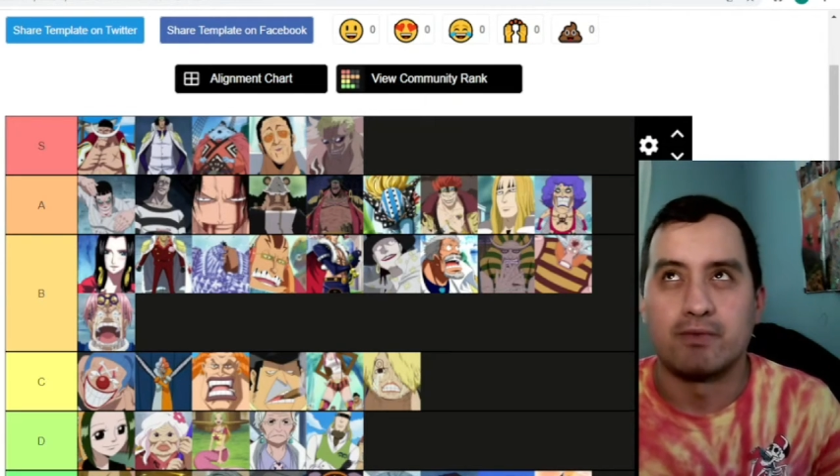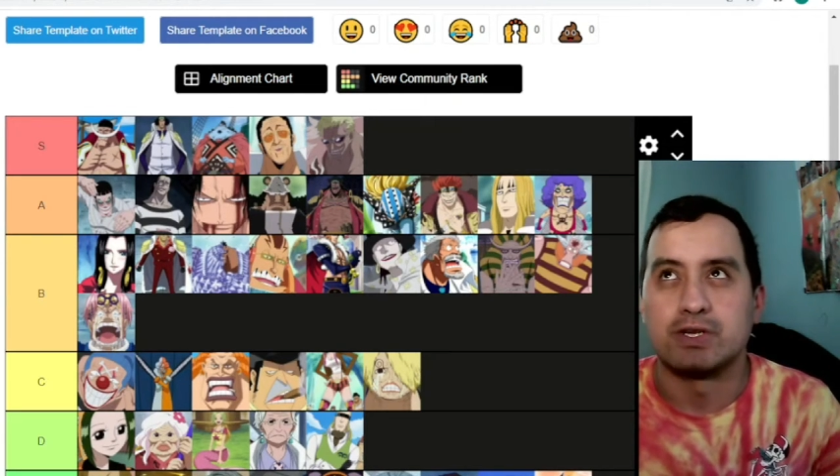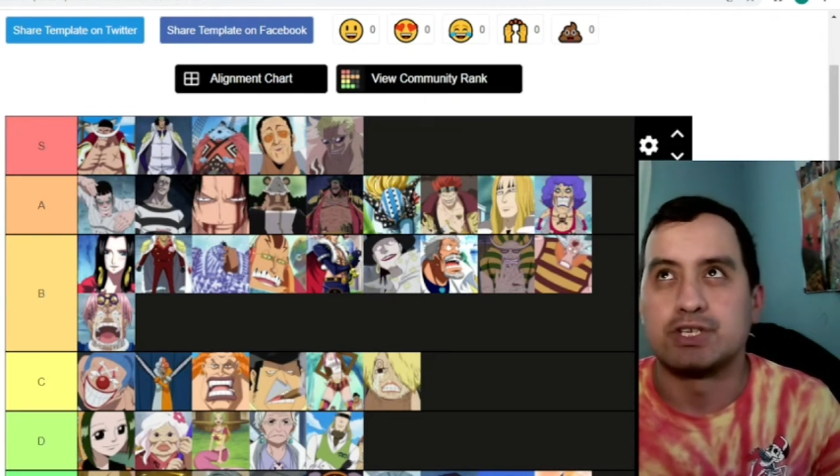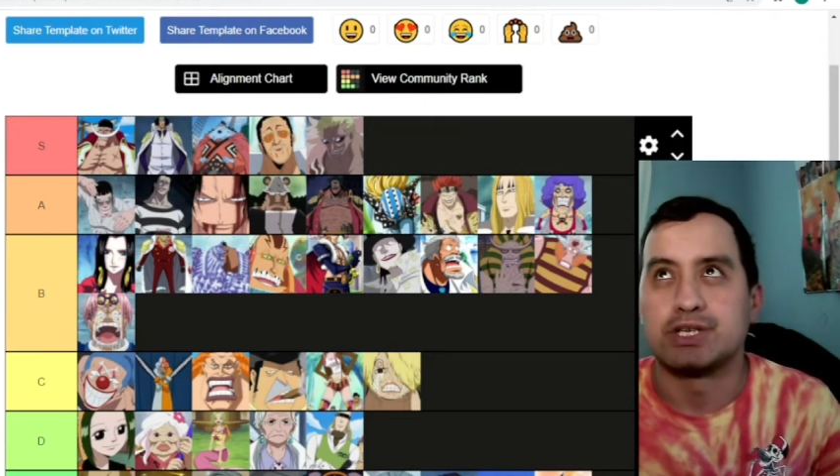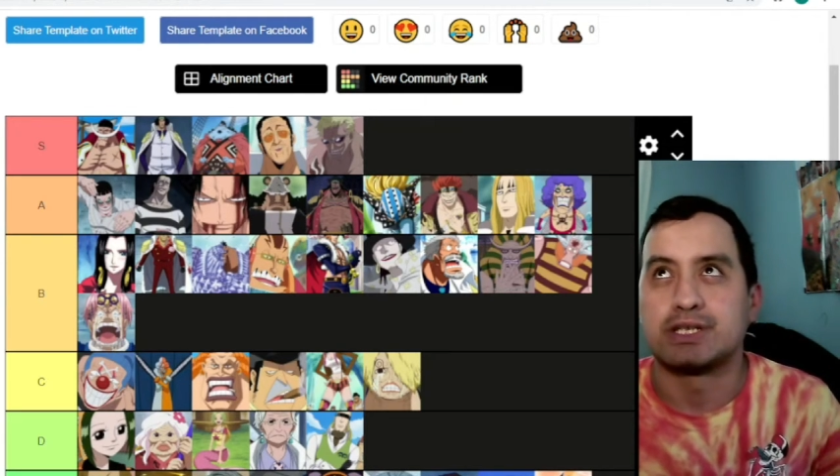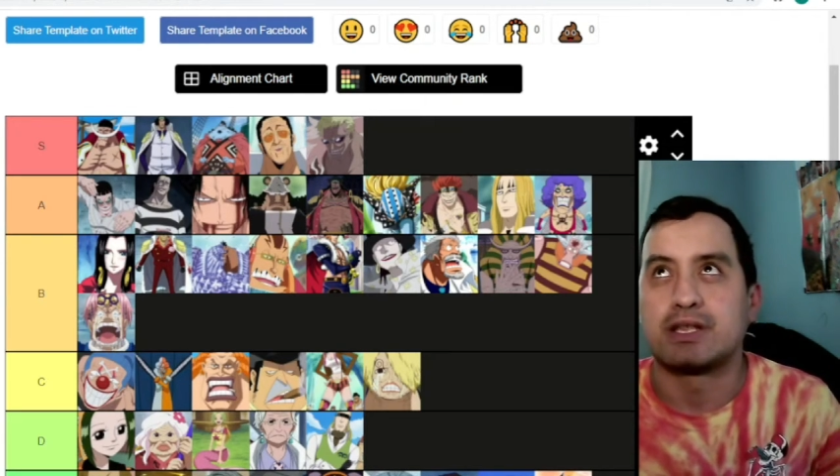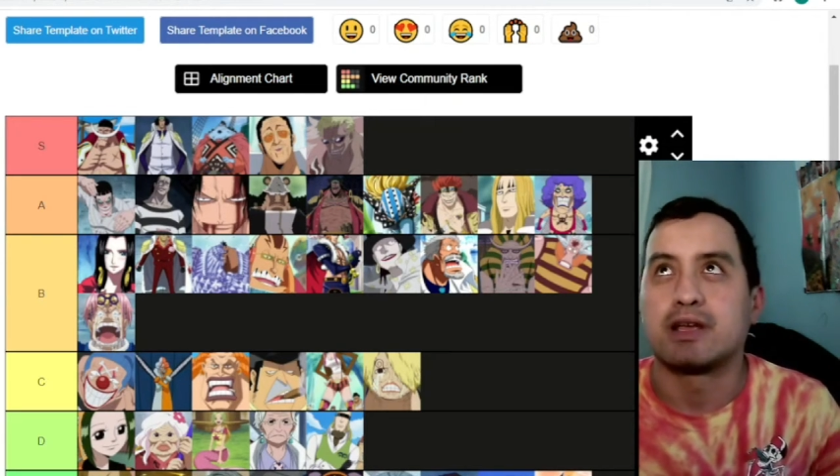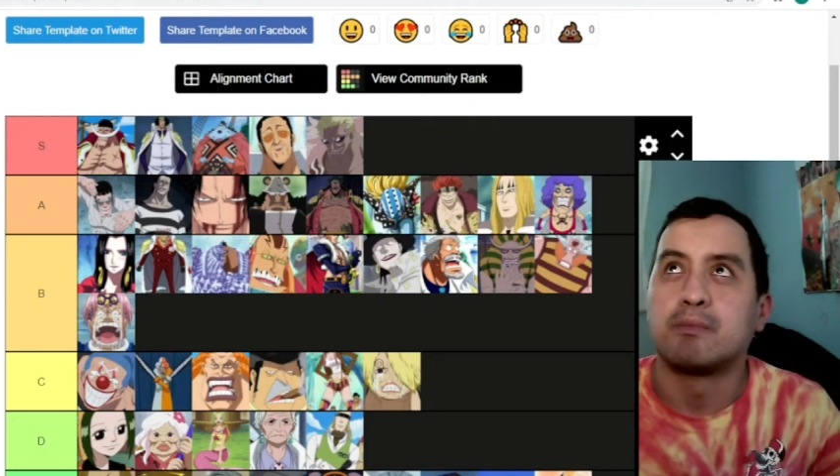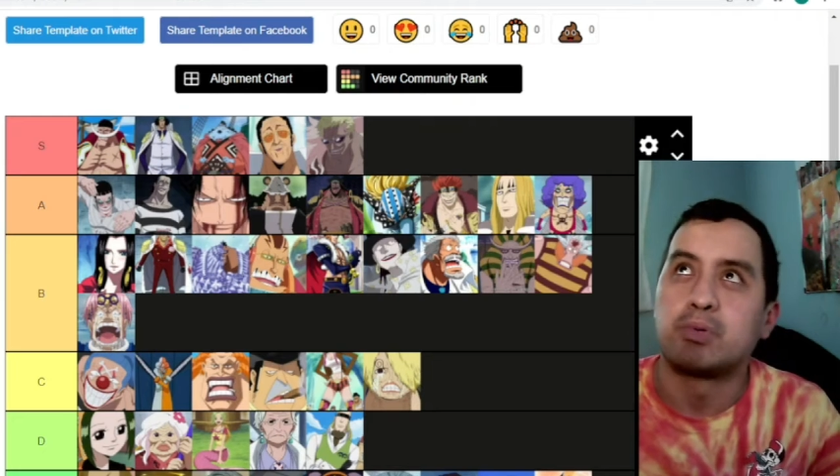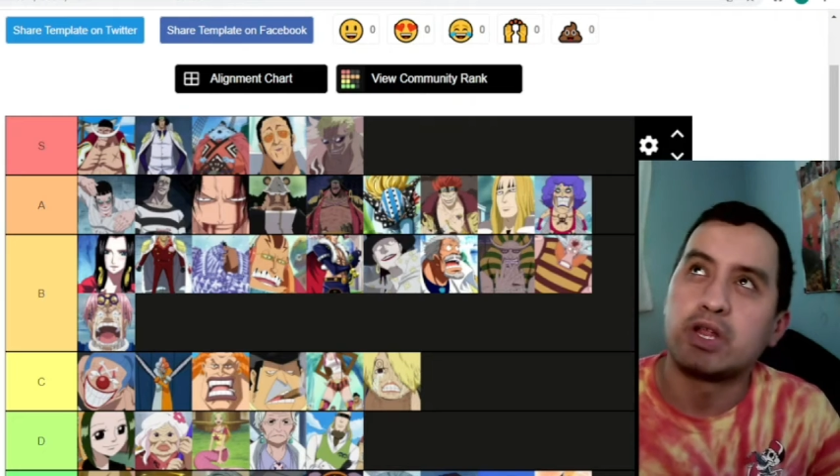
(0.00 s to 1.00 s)
which is the
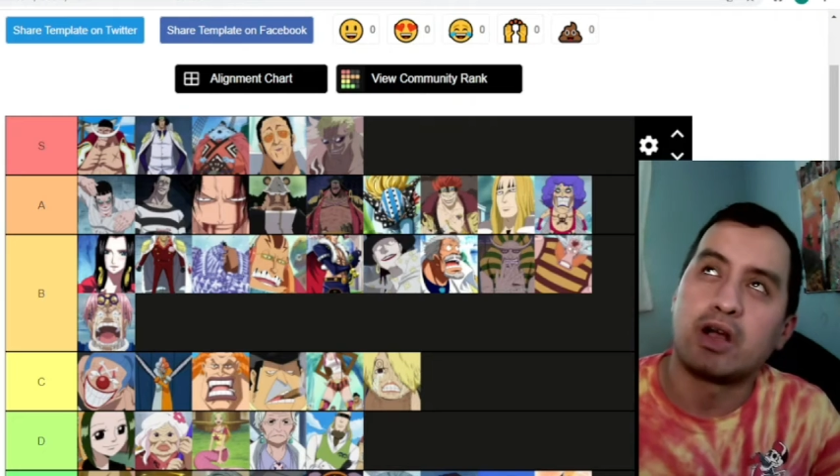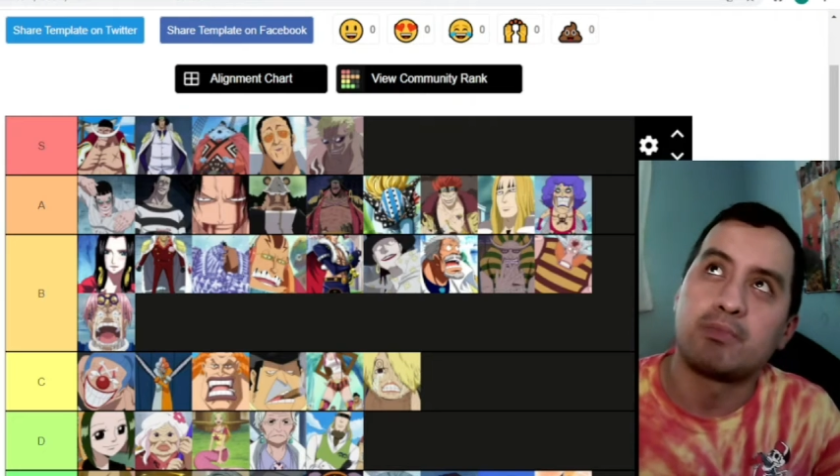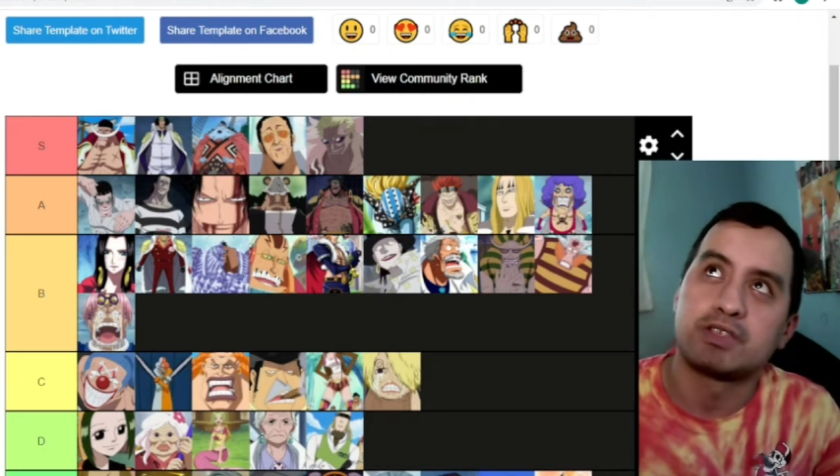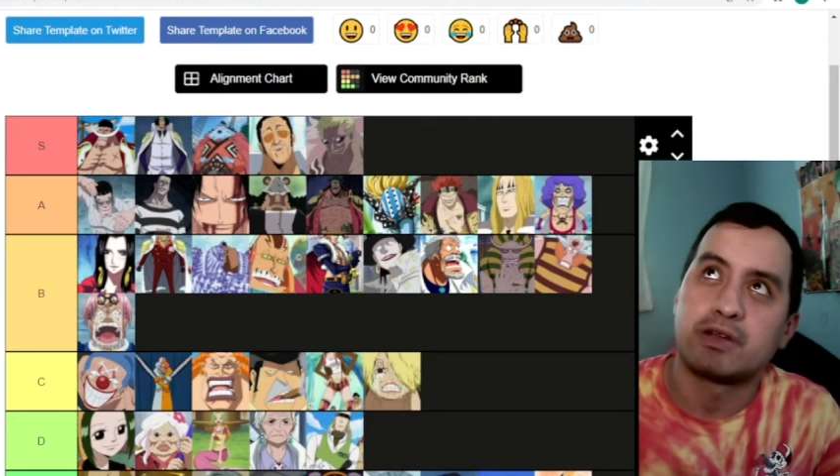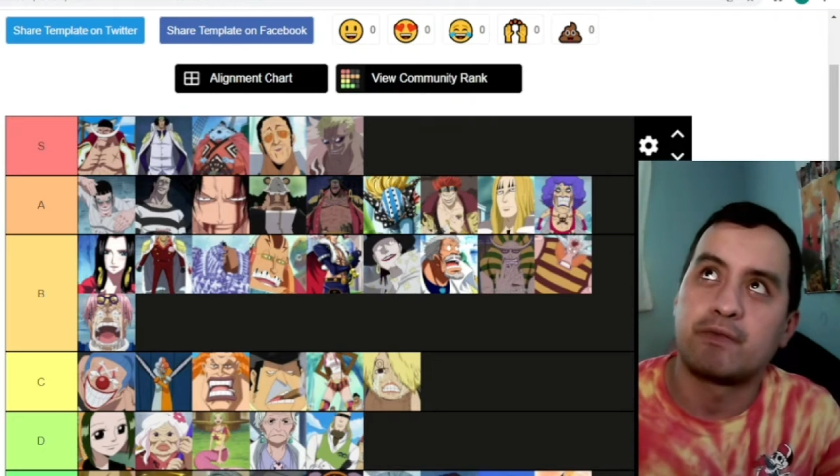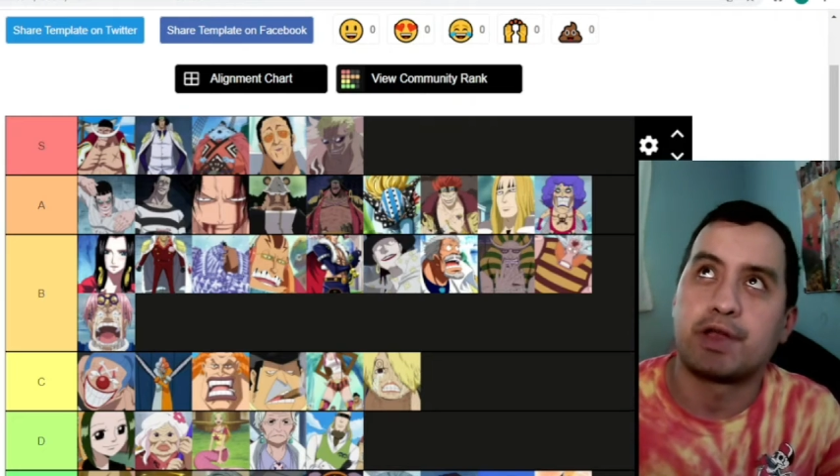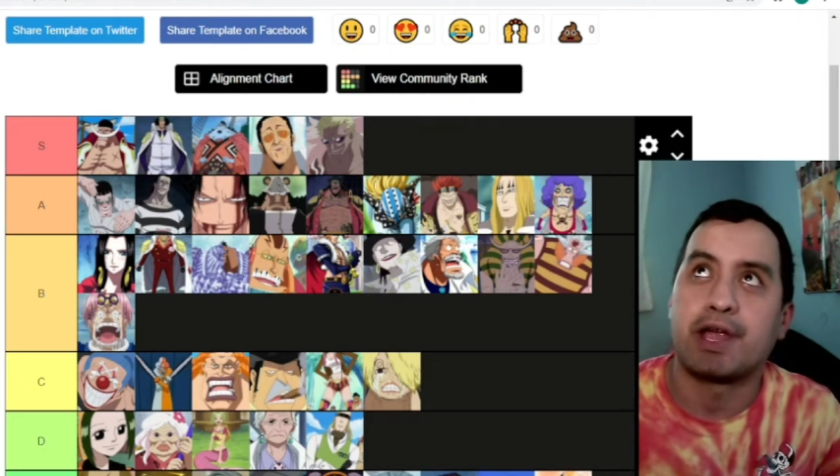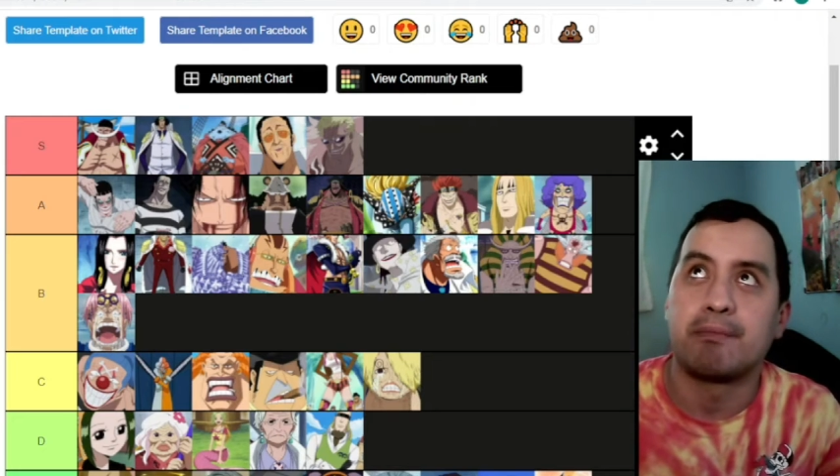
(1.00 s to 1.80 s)
complete opposite of what I